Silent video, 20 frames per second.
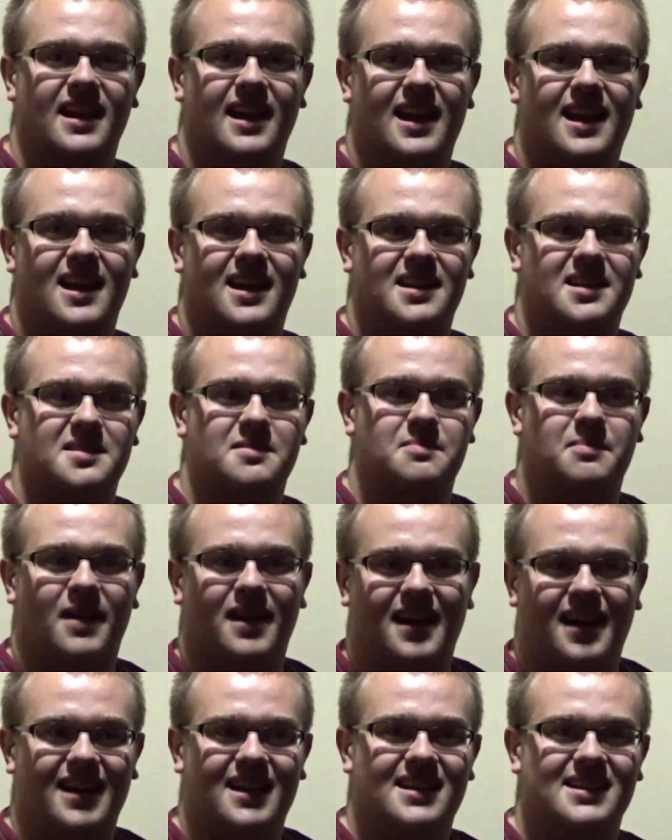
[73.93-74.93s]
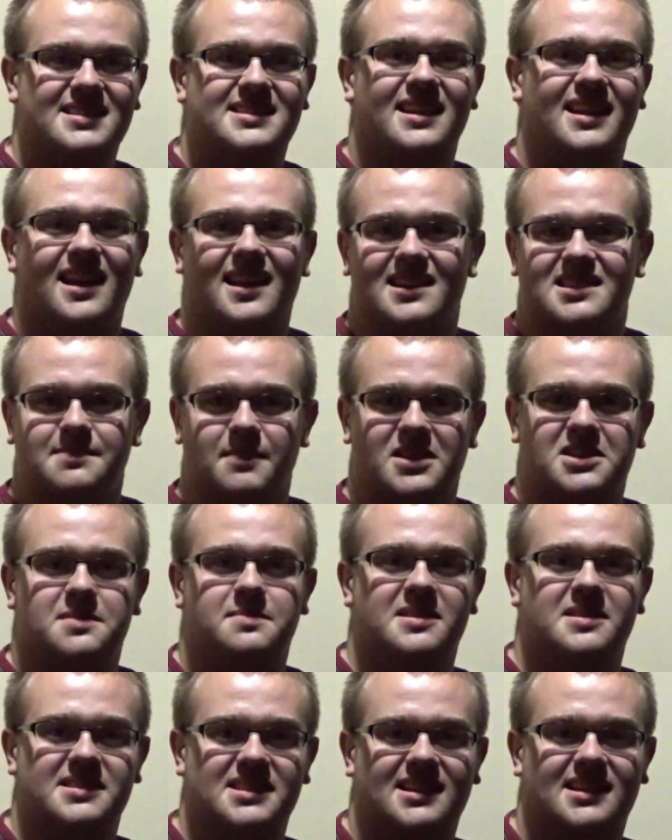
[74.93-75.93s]
and by singing as much
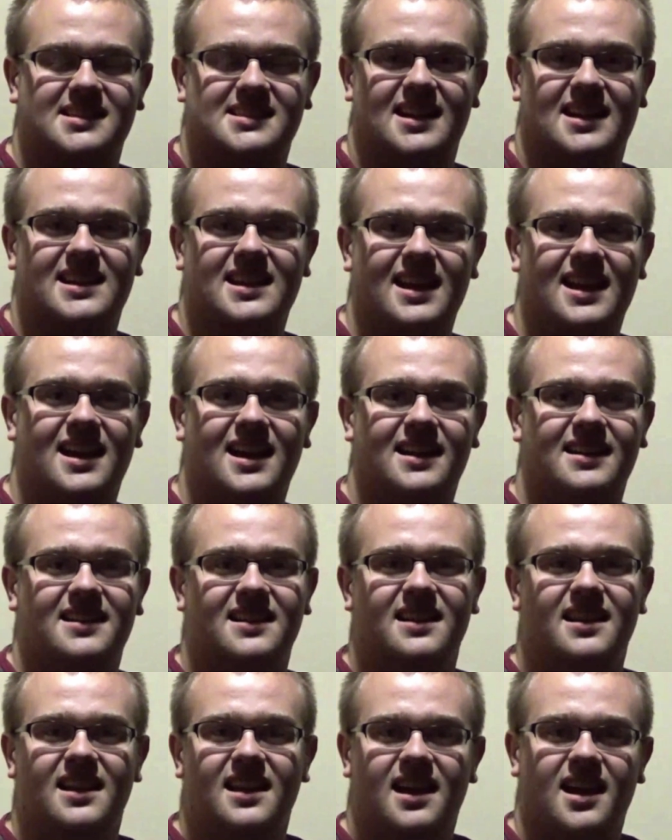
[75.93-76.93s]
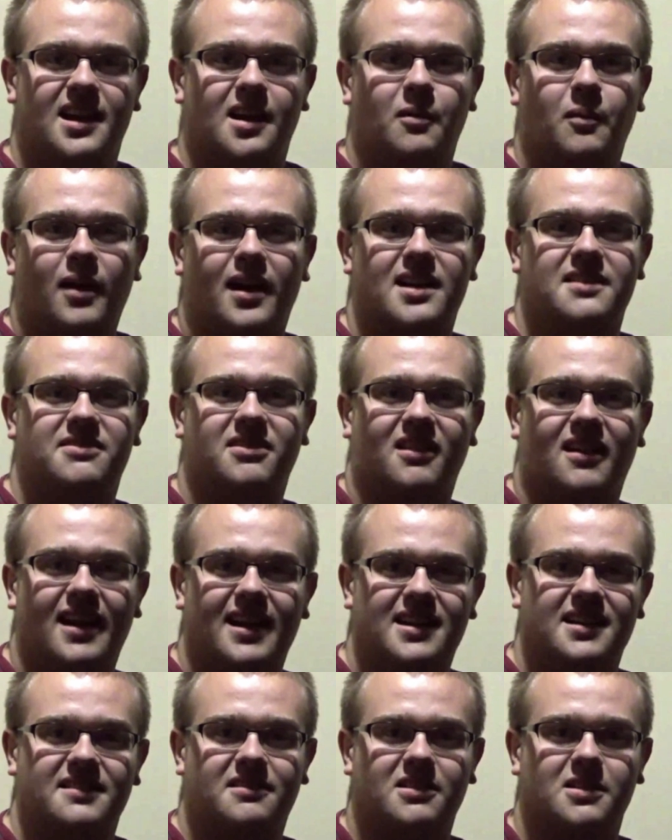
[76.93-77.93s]
music as I can in a wide
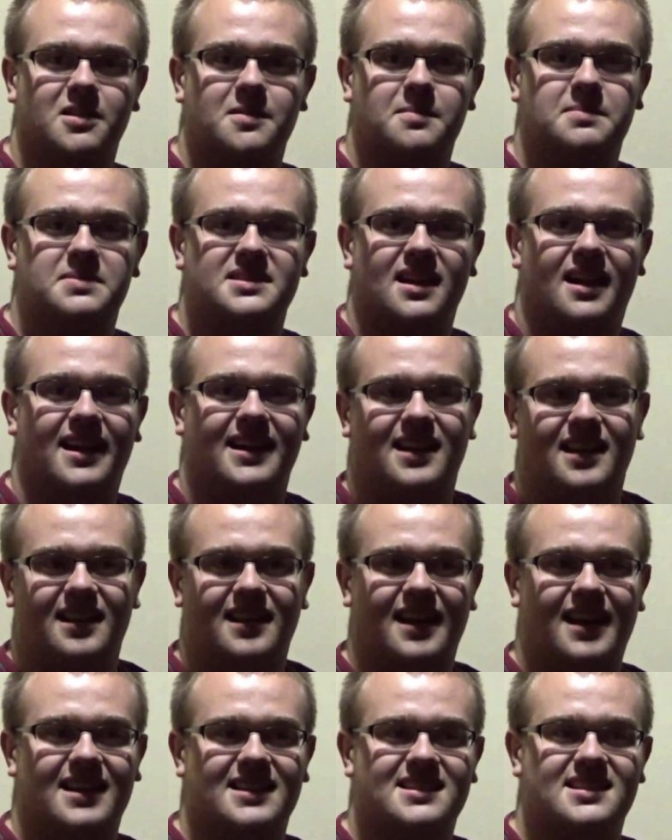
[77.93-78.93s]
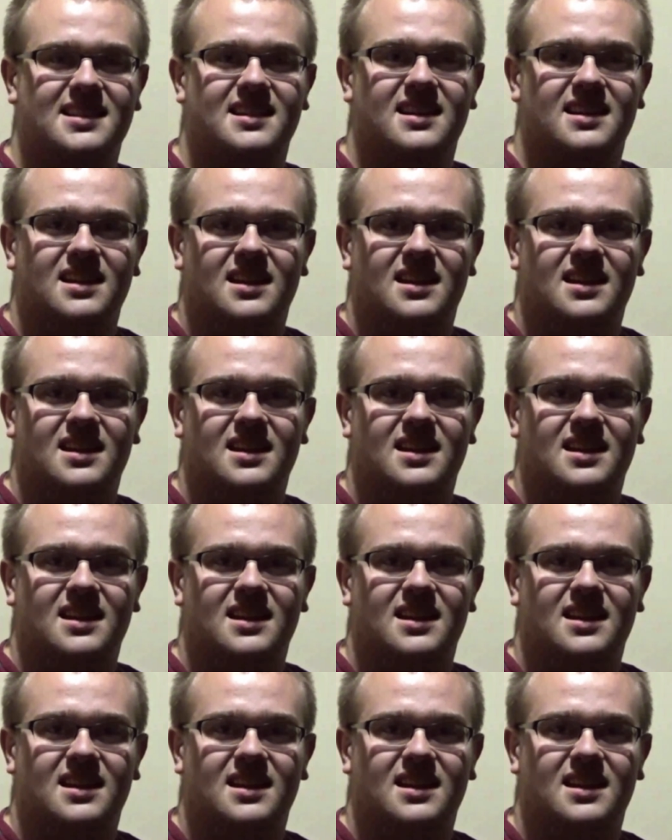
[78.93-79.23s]
variety of groups, I can get